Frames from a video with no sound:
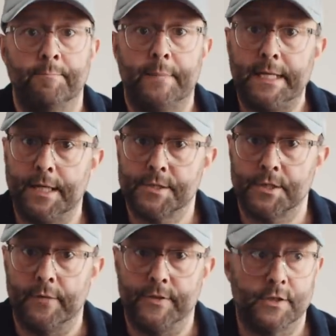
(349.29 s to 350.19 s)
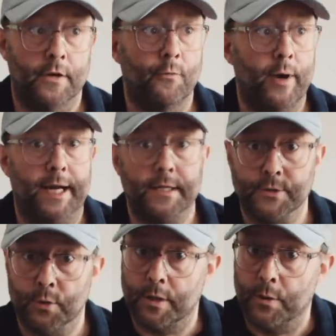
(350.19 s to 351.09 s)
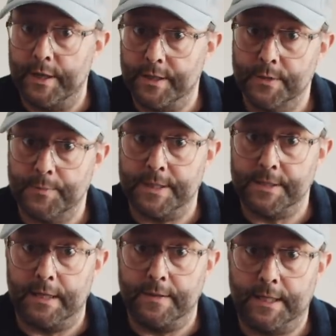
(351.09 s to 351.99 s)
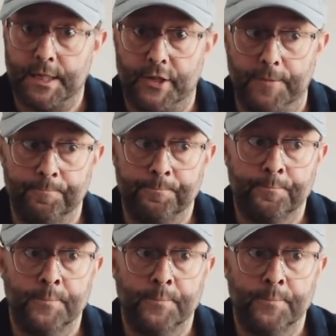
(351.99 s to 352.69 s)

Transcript: media server software installed on the Windows PC in the kitchen.